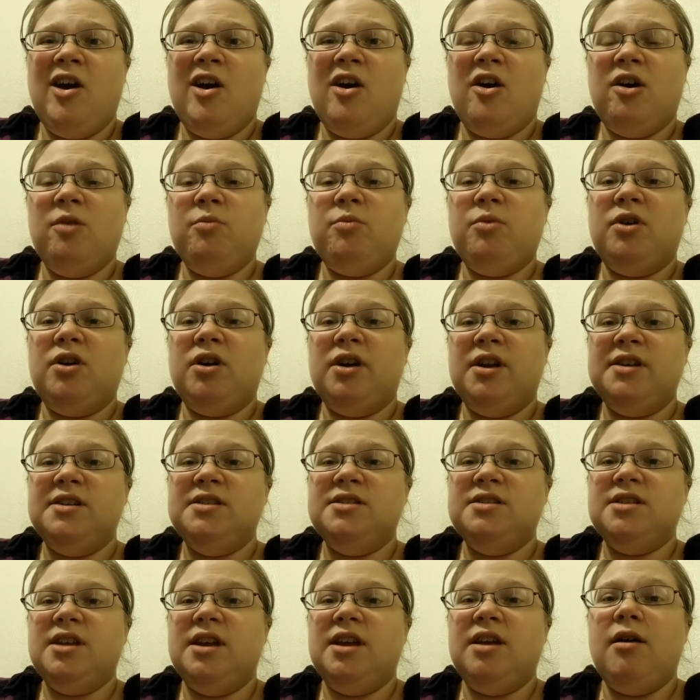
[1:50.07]
heartburn
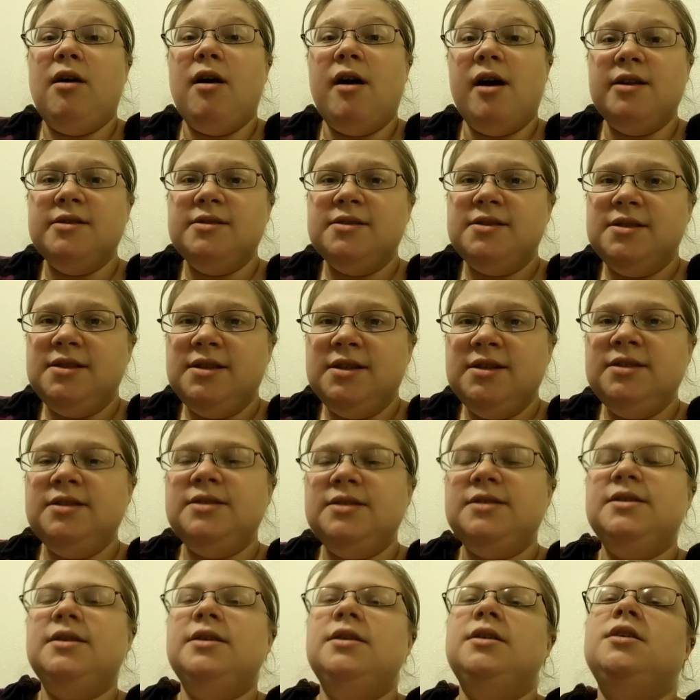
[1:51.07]
is
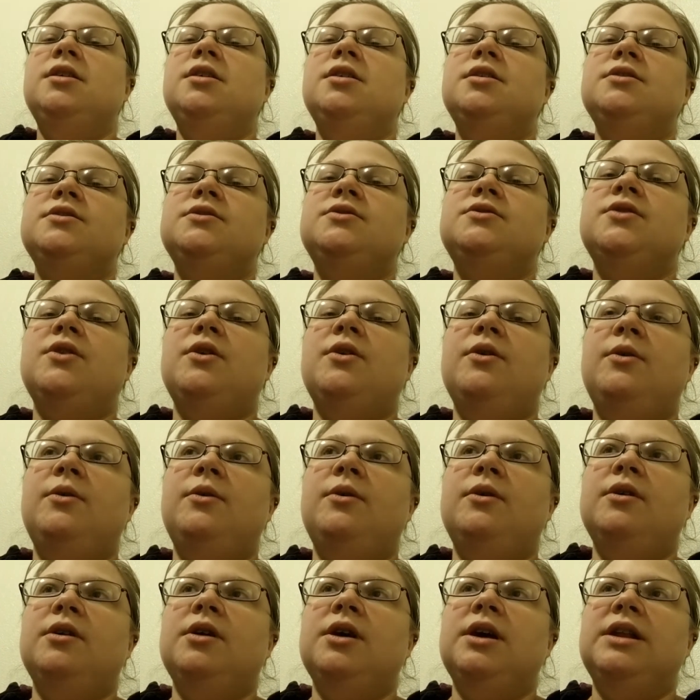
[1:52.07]
constant.
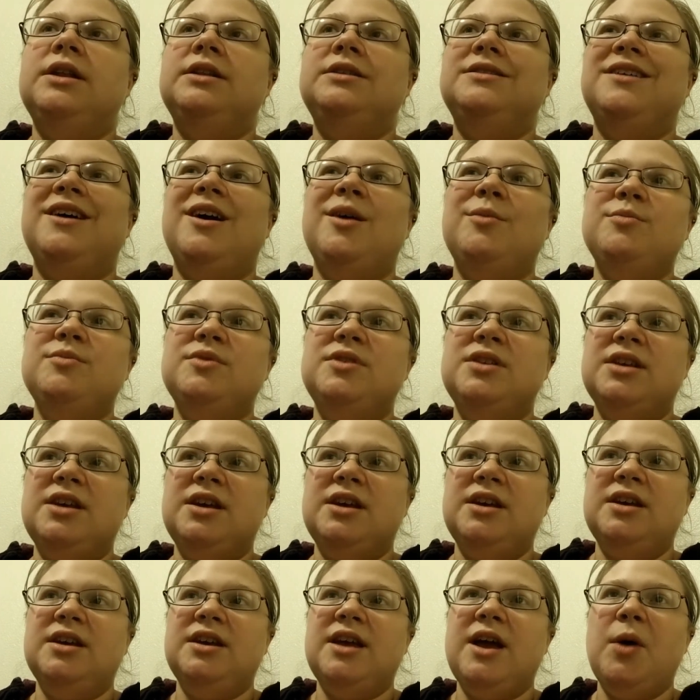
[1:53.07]
So, and Tums
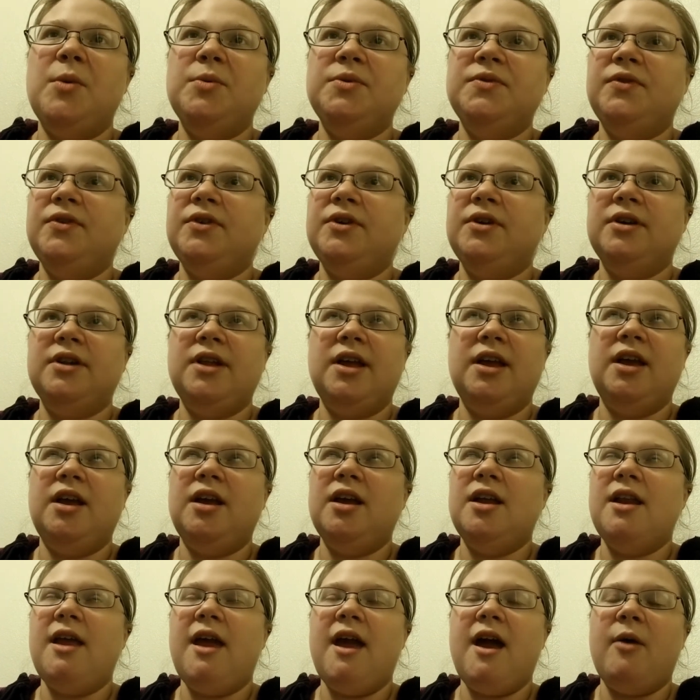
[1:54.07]
helps for
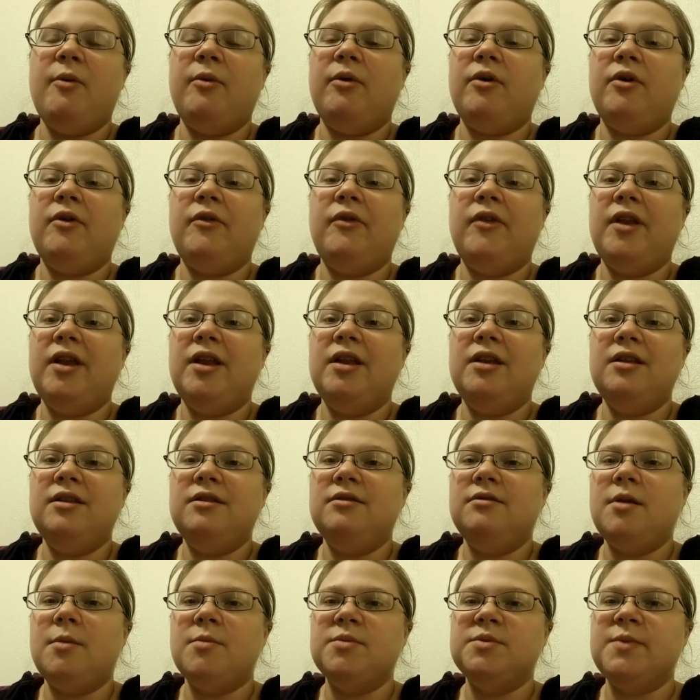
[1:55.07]
an hour and then it
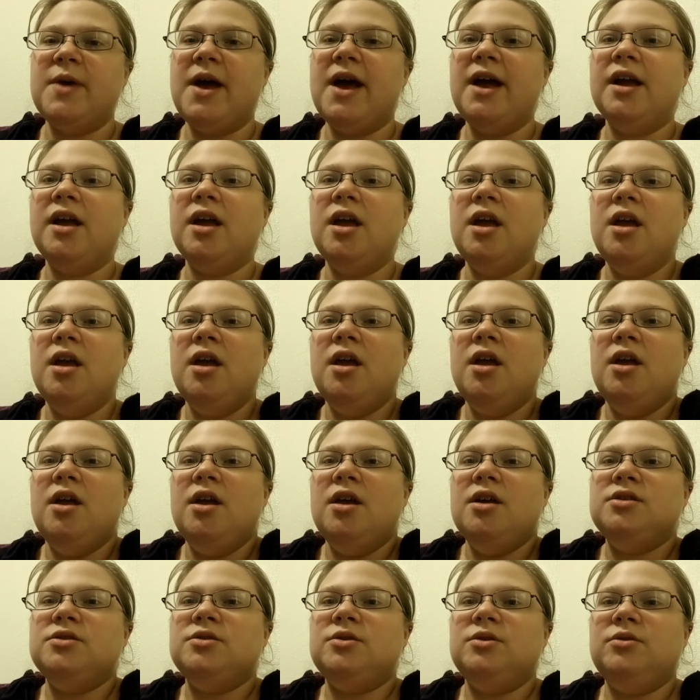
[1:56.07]
comes back.
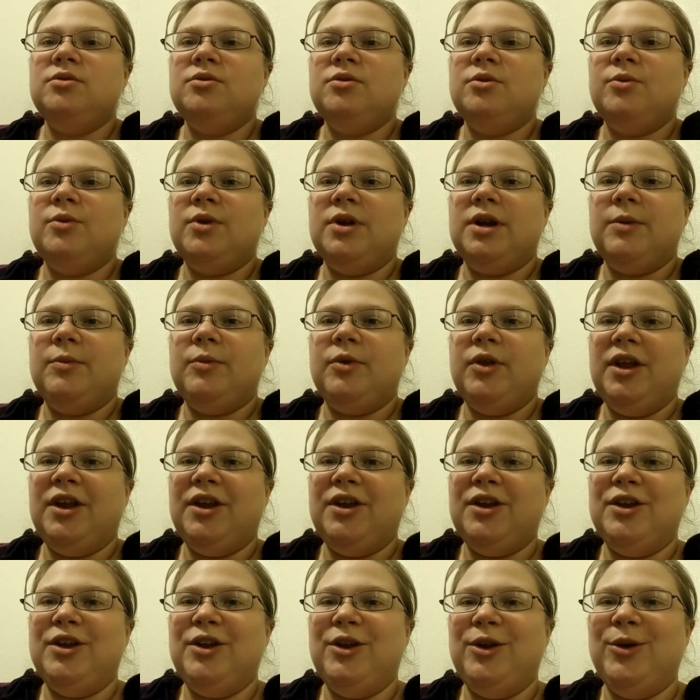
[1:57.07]
So I don't know what I'm really
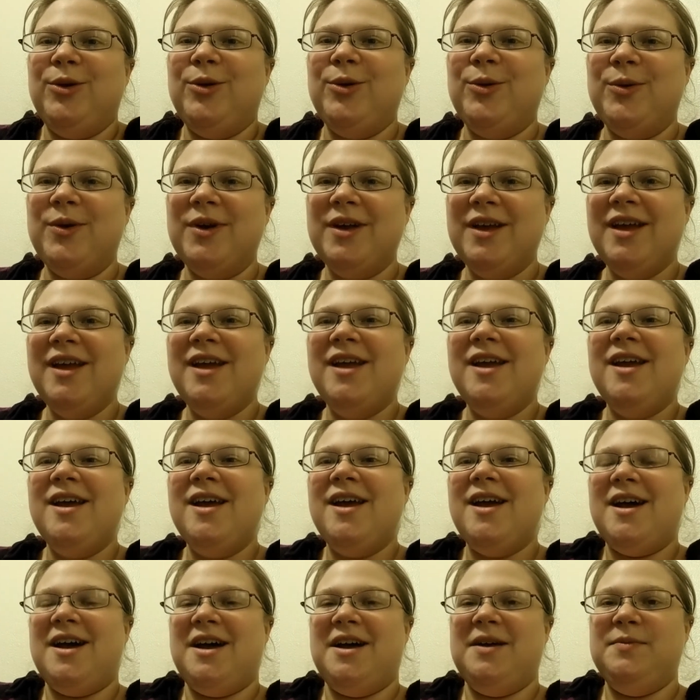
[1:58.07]
going to do.
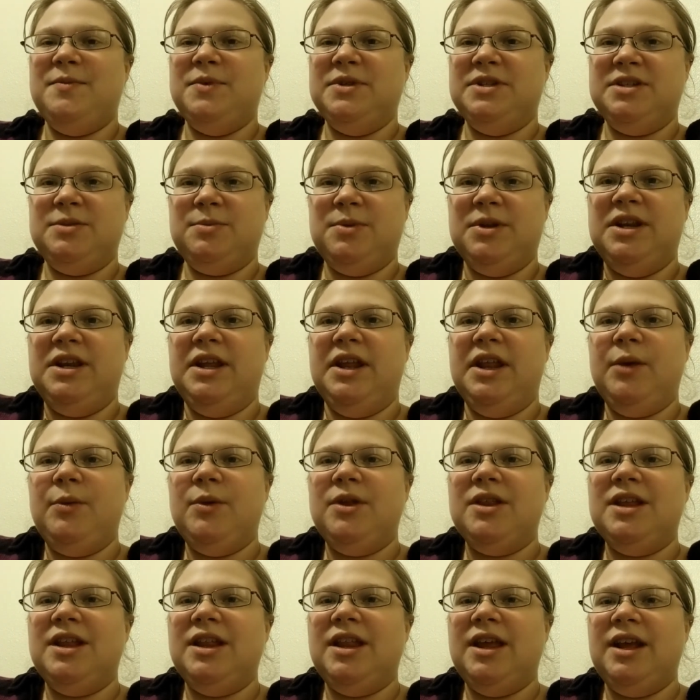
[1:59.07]
I've just been dealing
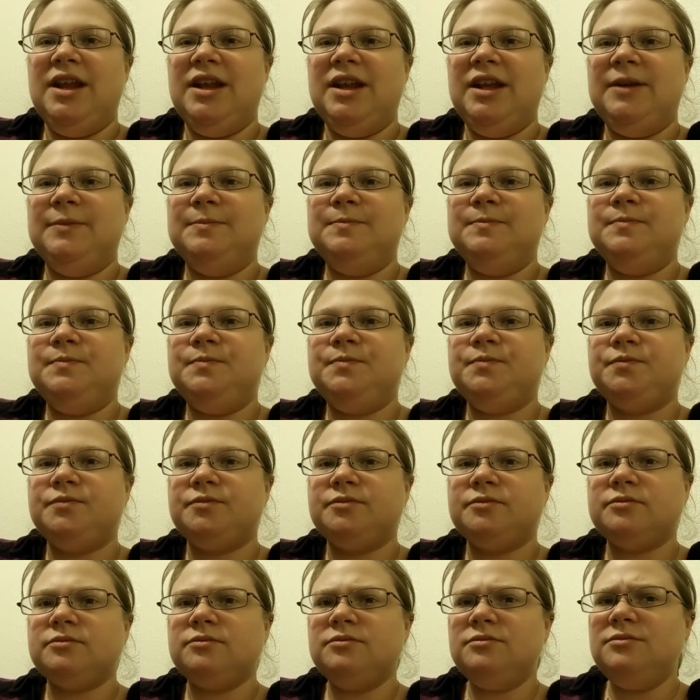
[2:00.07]
with it lately.
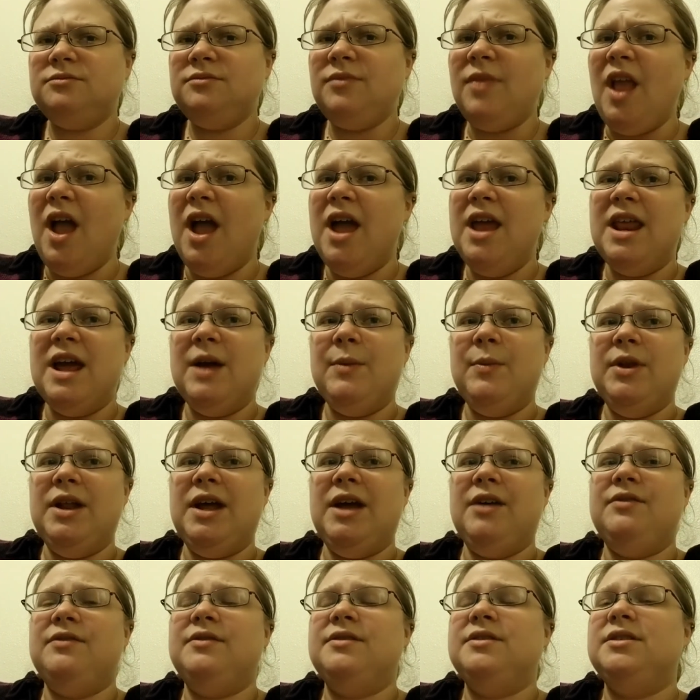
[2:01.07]
And I've been
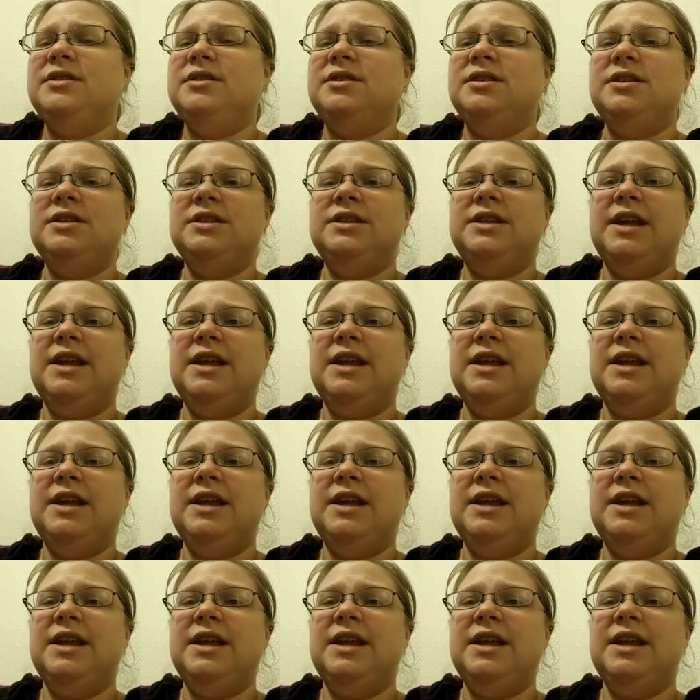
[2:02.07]
having to